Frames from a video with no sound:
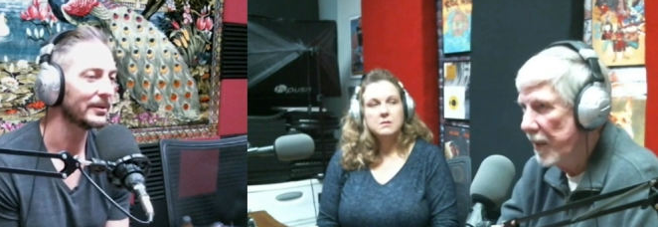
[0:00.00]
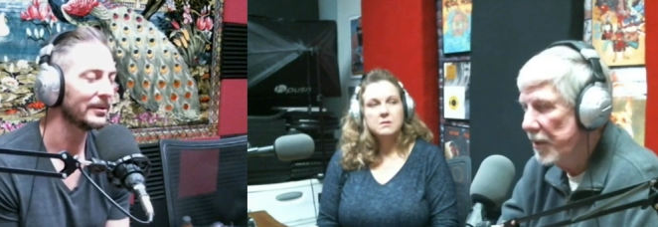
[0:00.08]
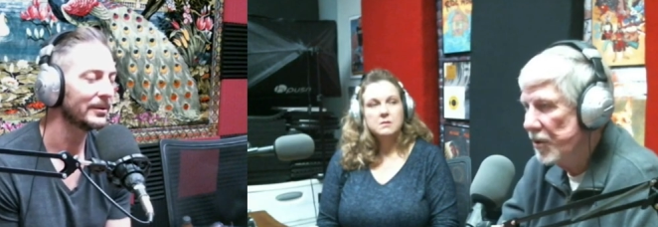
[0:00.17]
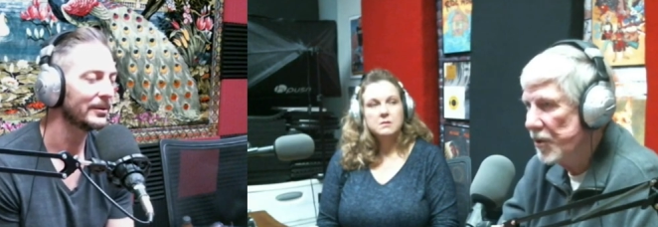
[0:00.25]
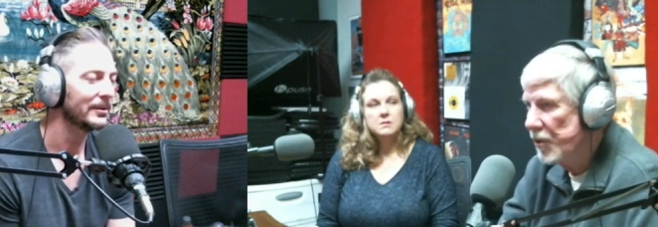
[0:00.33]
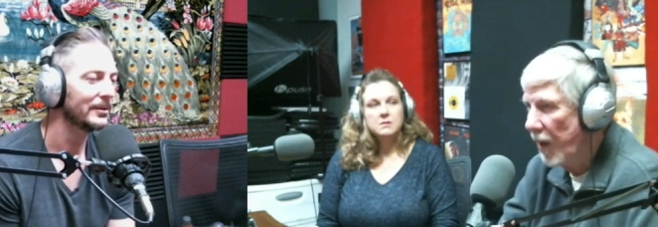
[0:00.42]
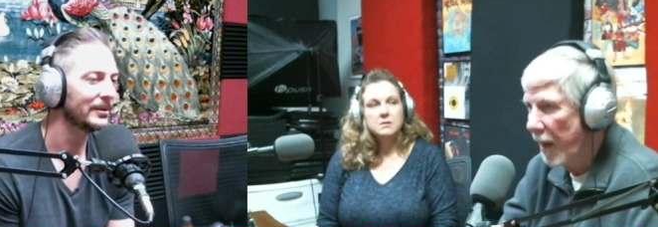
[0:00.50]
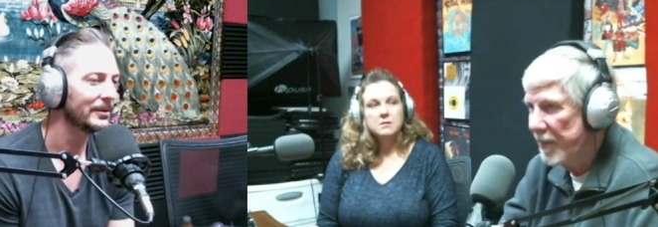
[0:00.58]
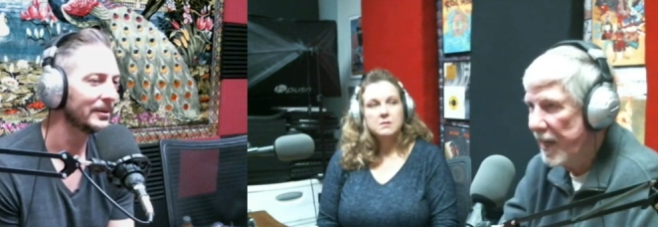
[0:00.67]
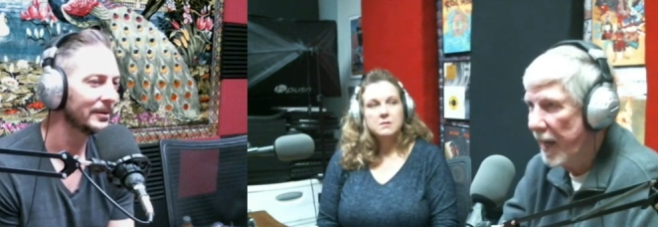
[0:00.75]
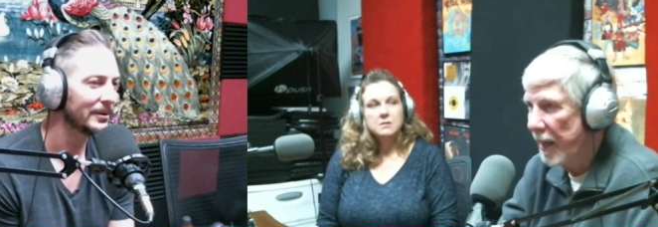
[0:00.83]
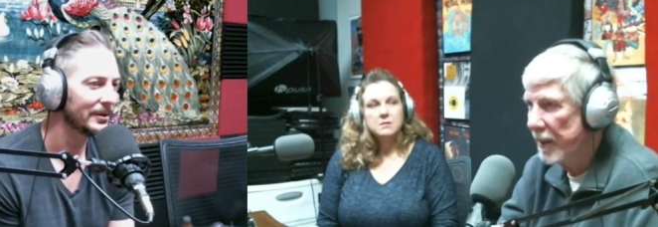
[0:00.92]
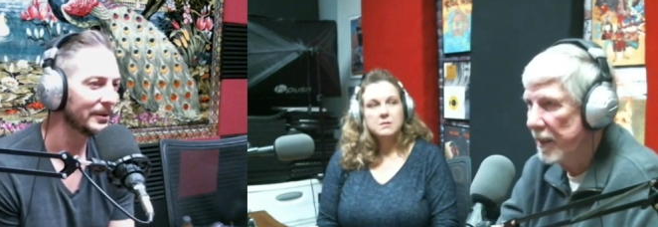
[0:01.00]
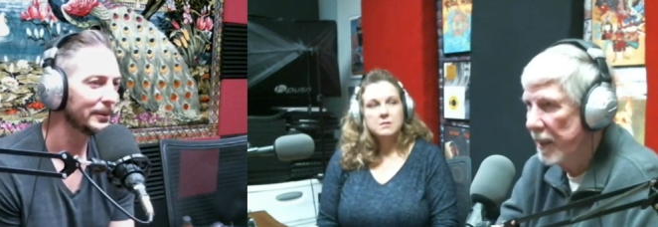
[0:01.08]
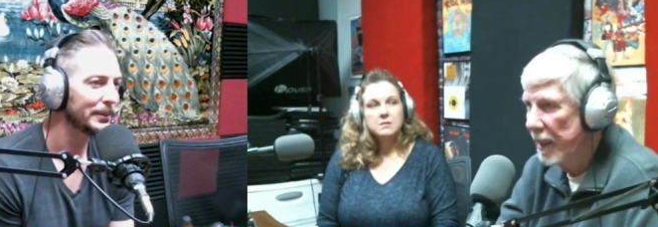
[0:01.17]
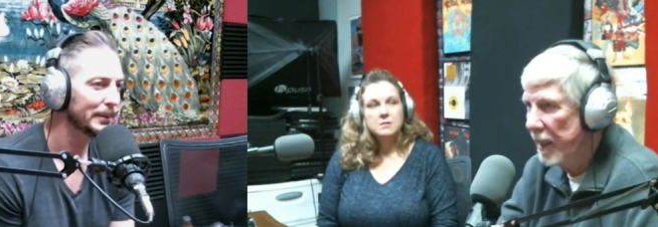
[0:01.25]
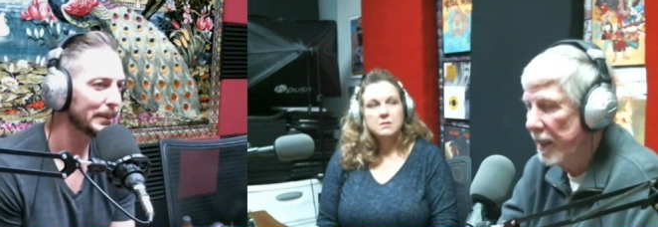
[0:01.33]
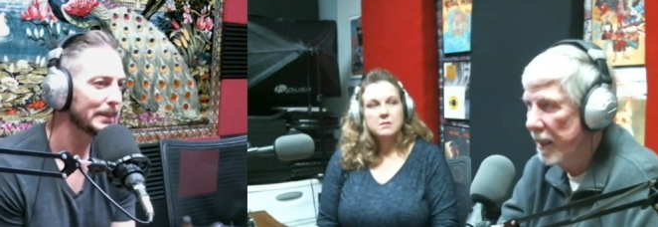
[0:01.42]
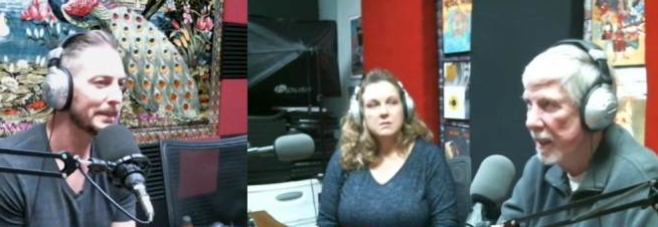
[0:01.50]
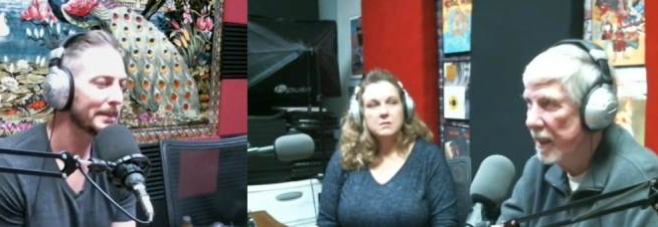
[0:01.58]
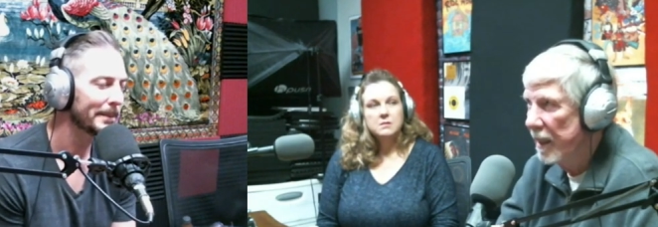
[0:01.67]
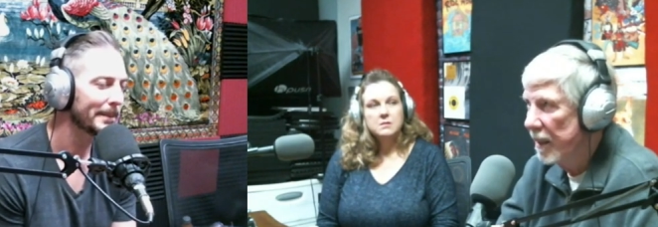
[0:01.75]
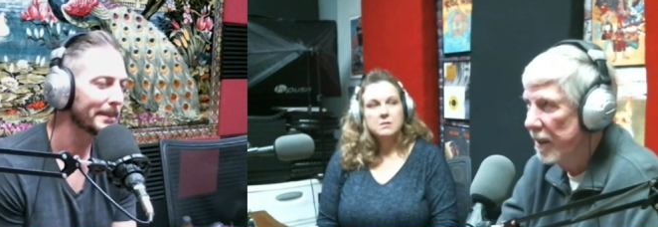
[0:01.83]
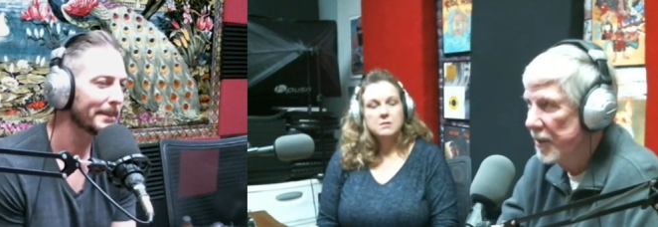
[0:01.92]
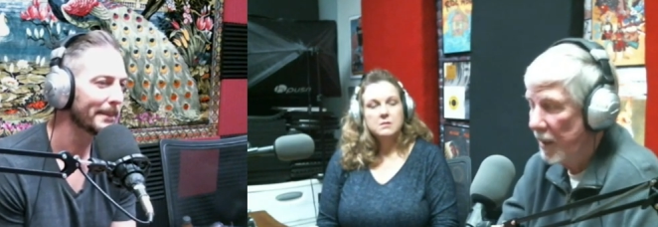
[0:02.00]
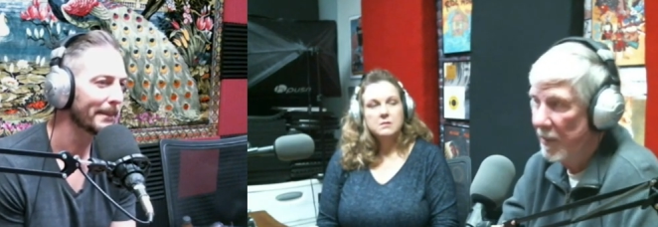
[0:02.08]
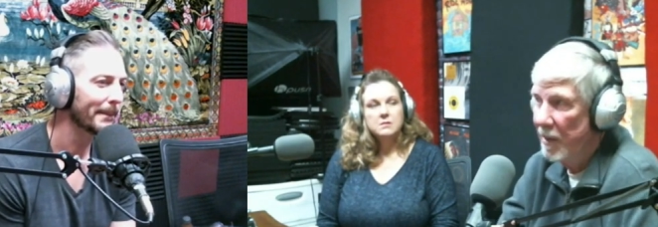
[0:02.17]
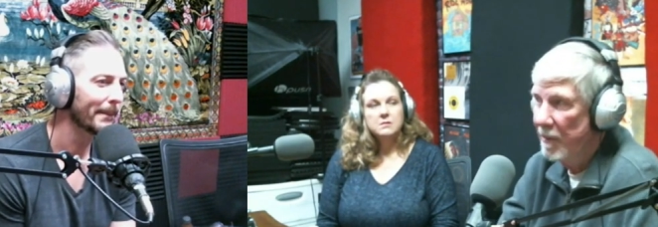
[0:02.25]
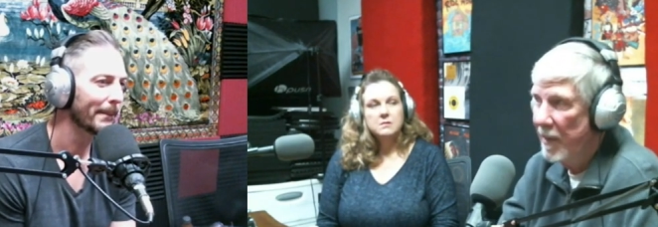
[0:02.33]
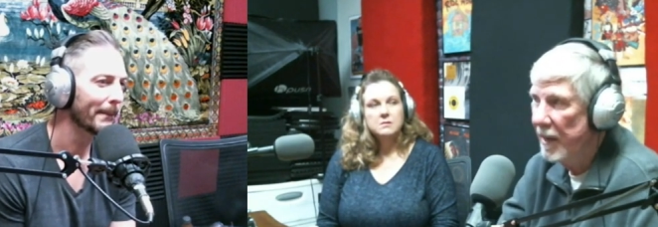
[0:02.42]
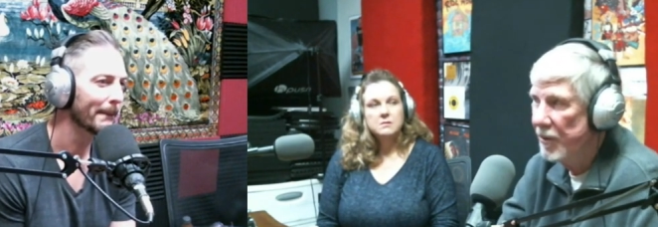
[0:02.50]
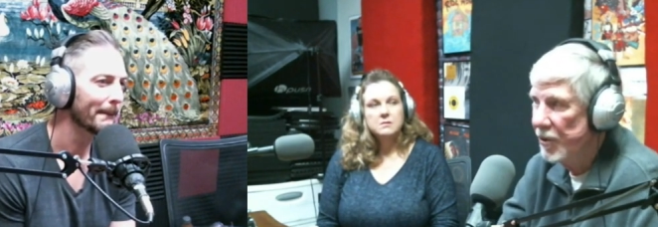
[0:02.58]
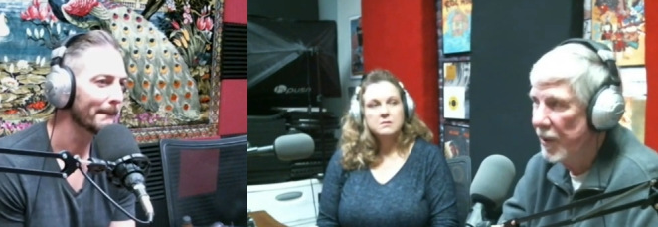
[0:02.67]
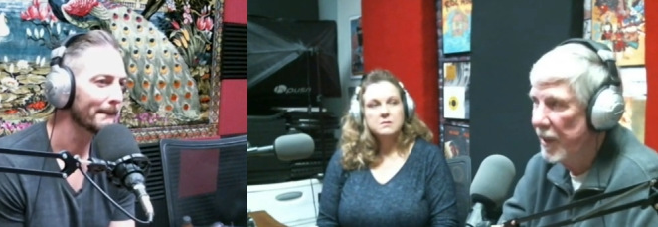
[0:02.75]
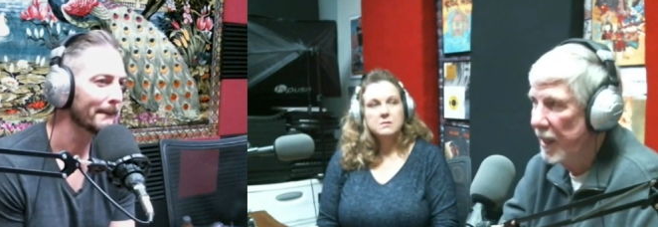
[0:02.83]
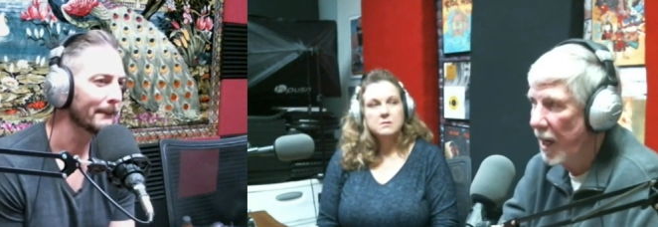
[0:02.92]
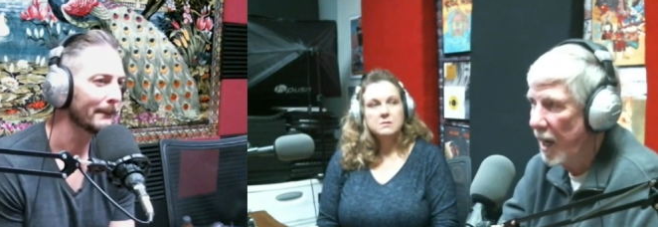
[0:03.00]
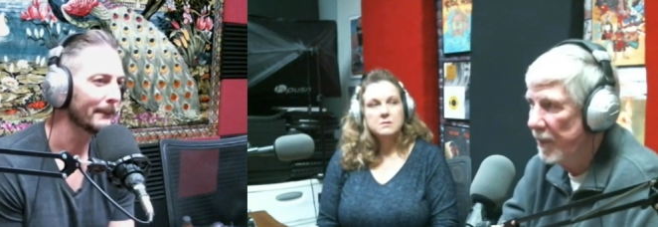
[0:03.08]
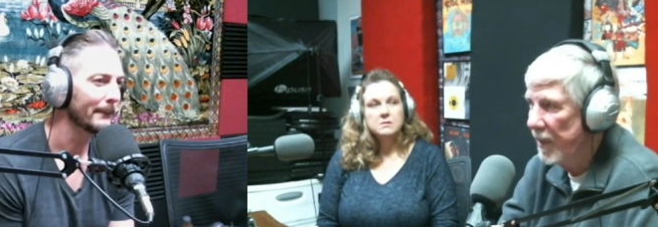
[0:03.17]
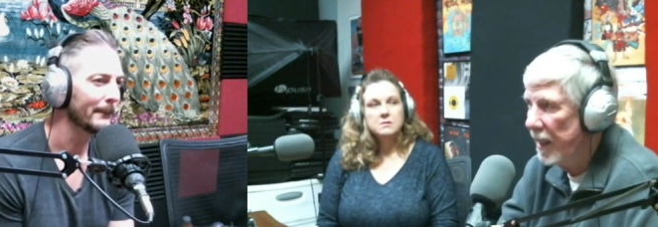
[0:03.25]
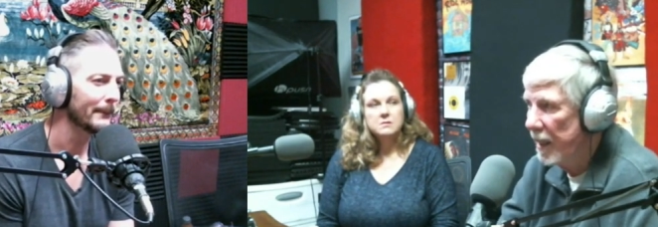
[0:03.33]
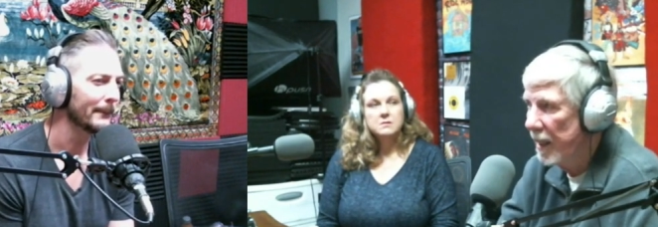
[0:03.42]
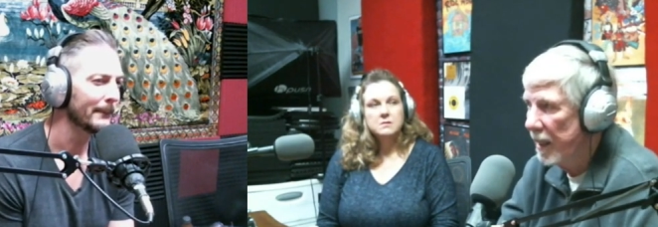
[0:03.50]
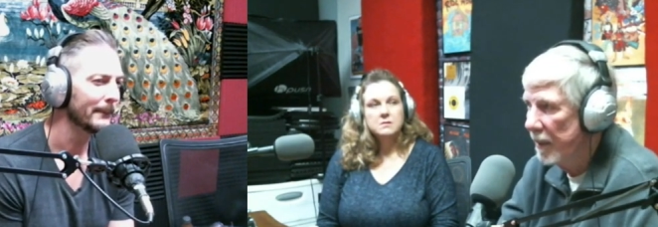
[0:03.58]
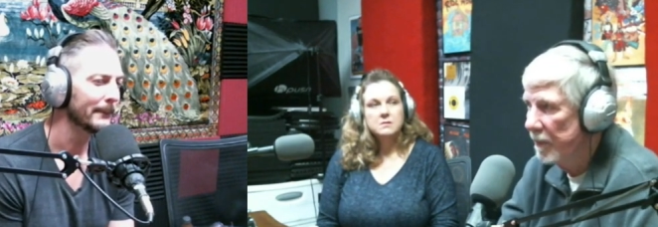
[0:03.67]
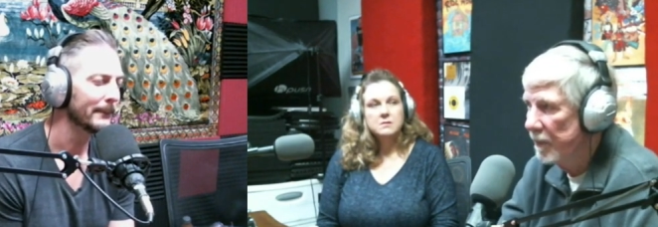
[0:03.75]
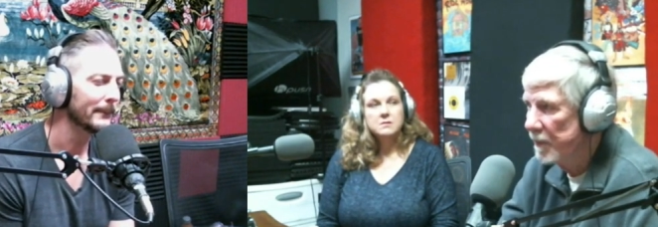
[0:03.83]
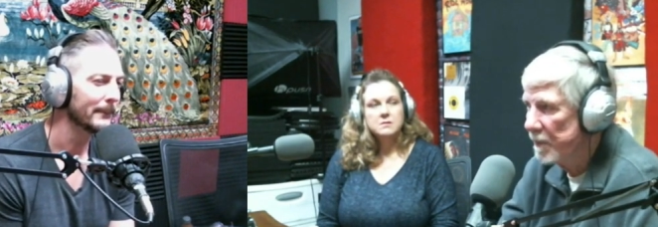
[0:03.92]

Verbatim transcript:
Speaker 1: they just dropped out. And some of them may have joined the Army, um,